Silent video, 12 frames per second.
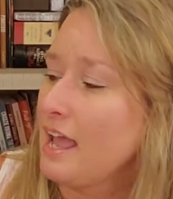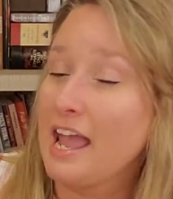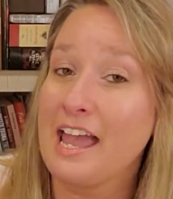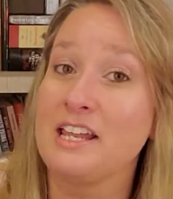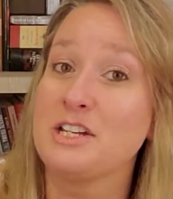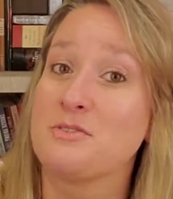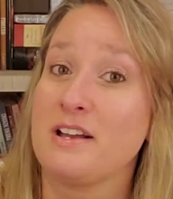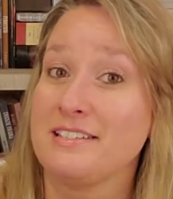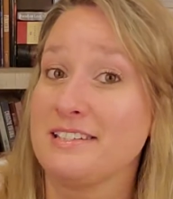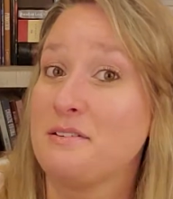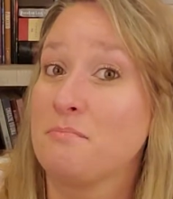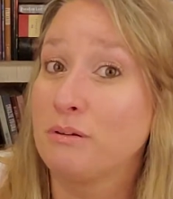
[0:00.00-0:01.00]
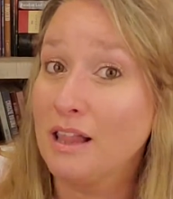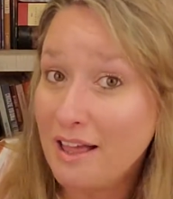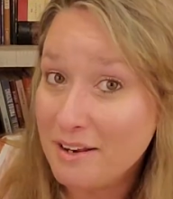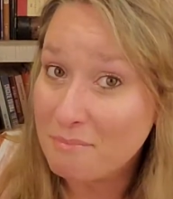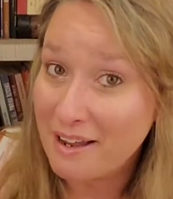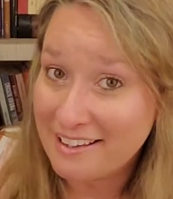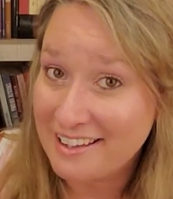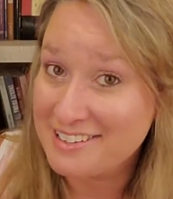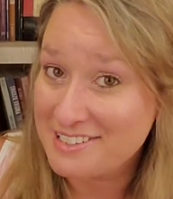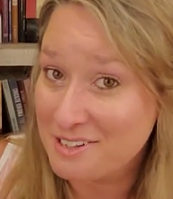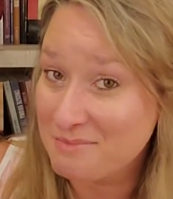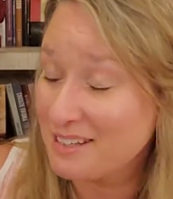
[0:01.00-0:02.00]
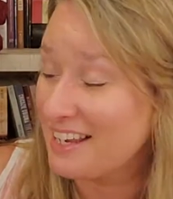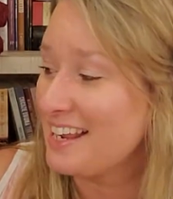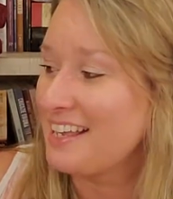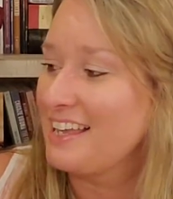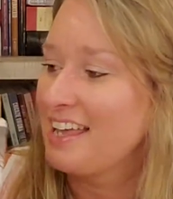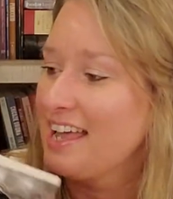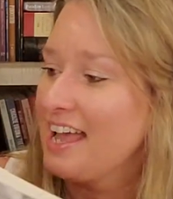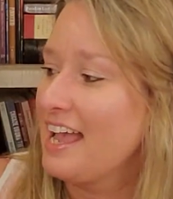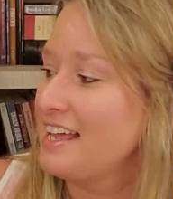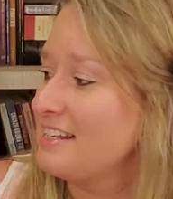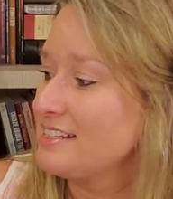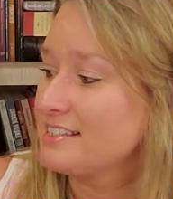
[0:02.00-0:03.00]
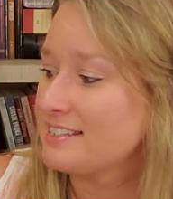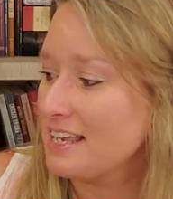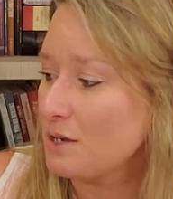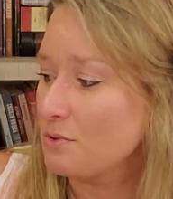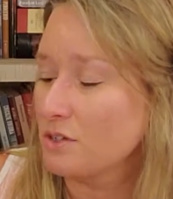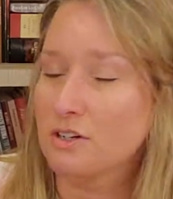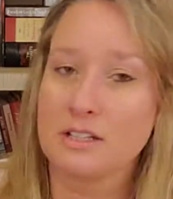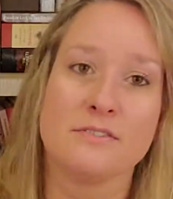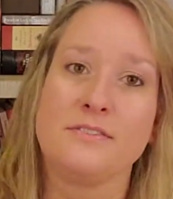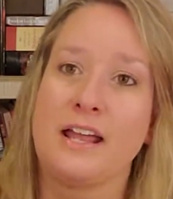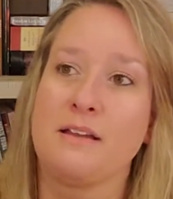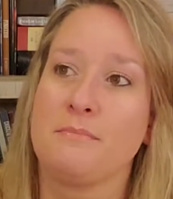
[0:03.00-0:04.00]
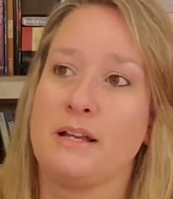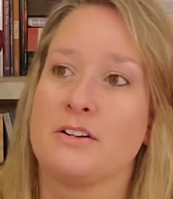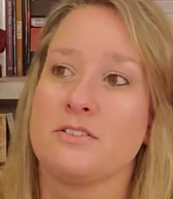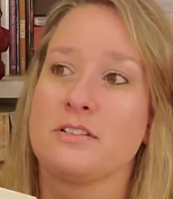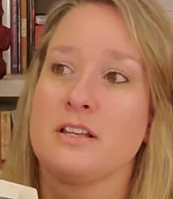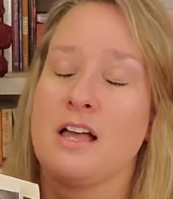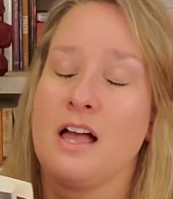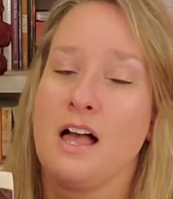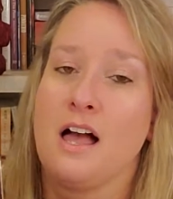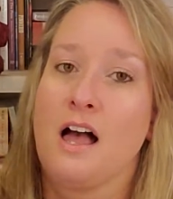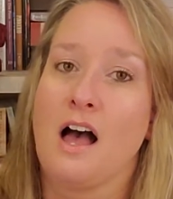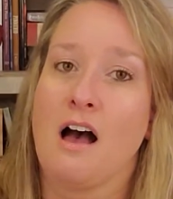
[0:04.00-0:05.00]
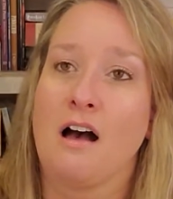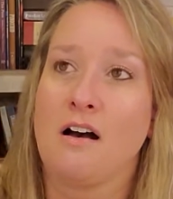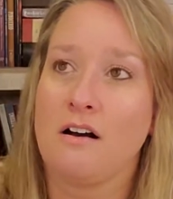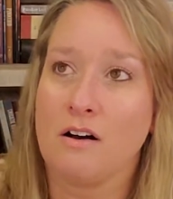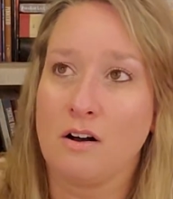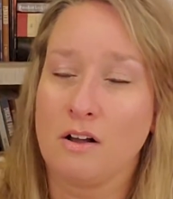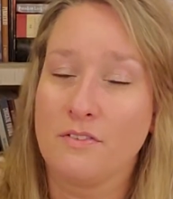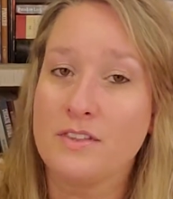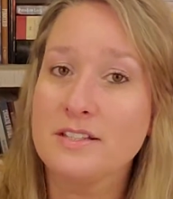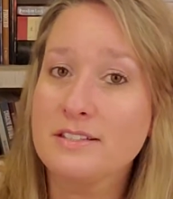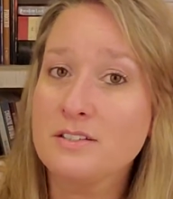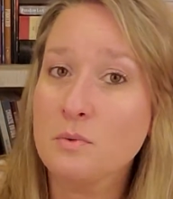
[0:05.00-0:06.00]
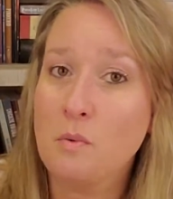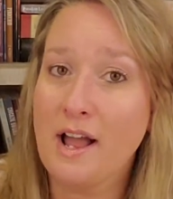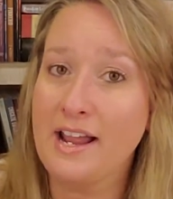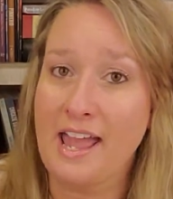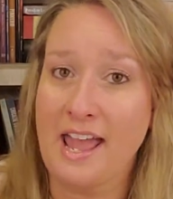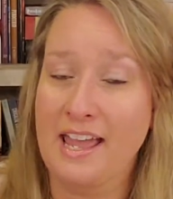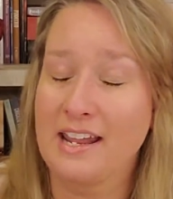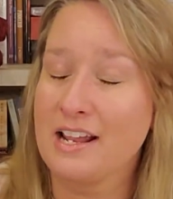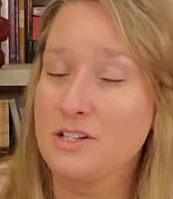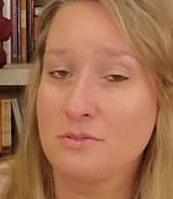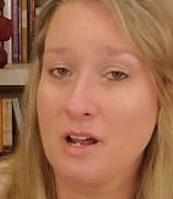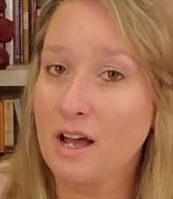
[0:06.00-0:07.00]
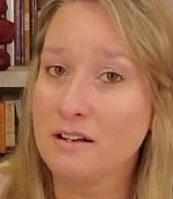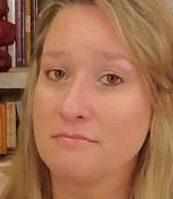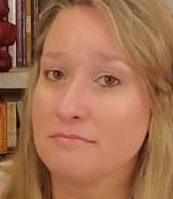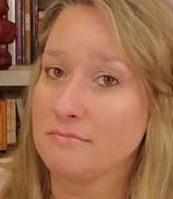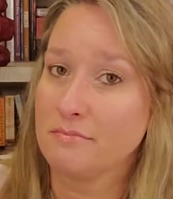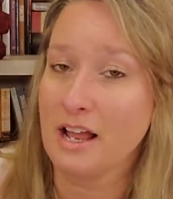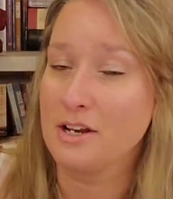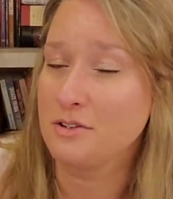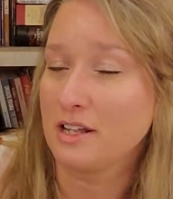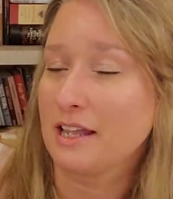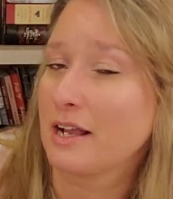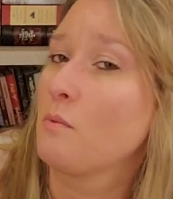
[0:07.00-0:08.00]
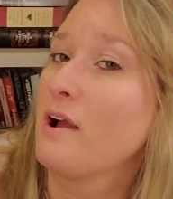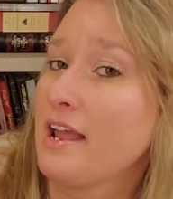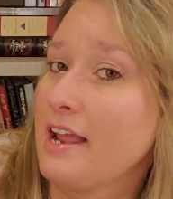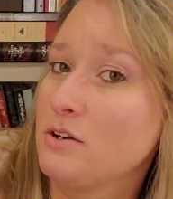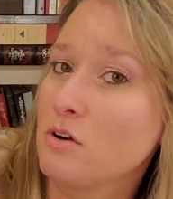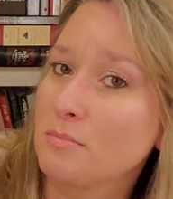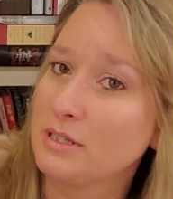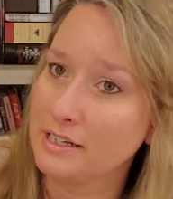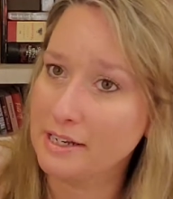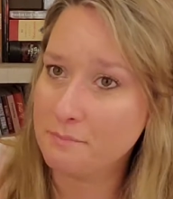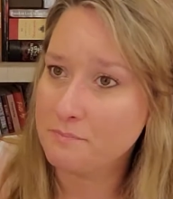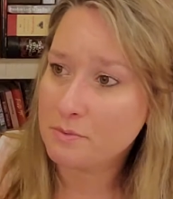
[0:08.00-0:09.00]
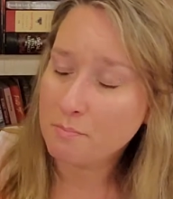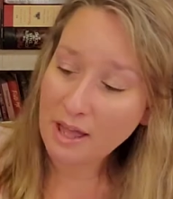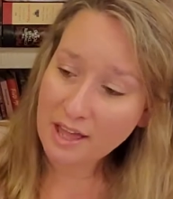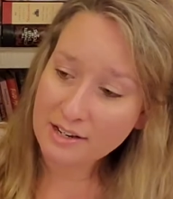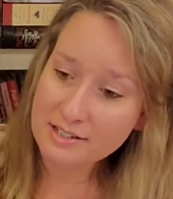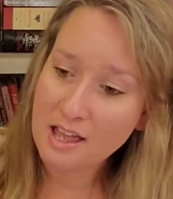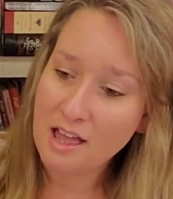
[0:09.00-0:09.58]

Anna Dressed In Blood by Kendare Blake and its sequel, Girl of Nightmares. Oh, this is Y A, and I do not, I do not like Y A normally, but